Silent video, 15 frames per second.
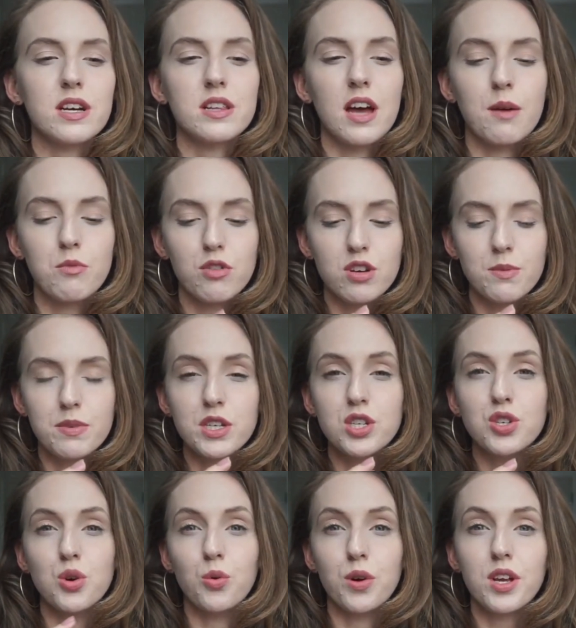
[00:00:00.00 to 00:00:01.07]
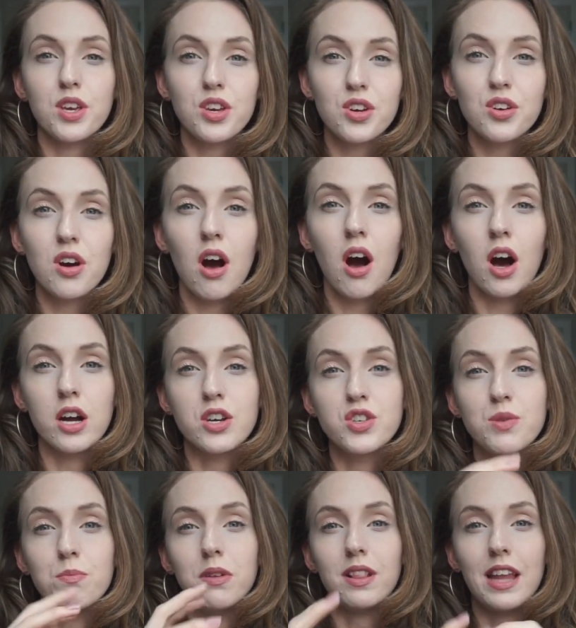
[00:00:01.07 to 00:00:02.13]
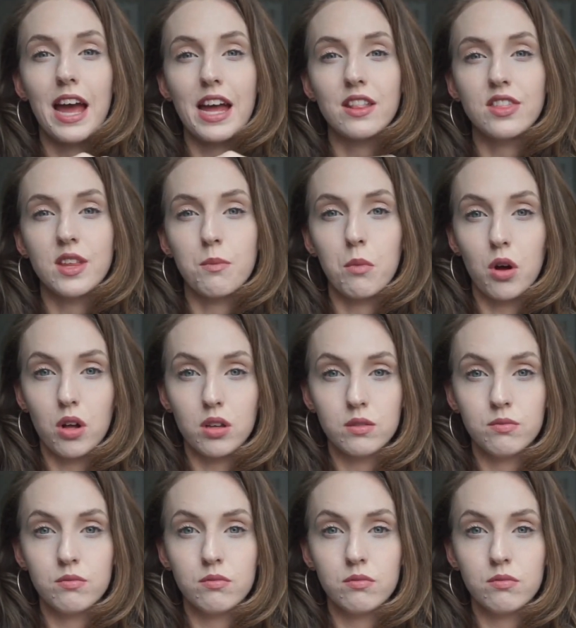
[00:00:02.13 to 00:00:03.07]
I'm going to be showing you how to blend them all.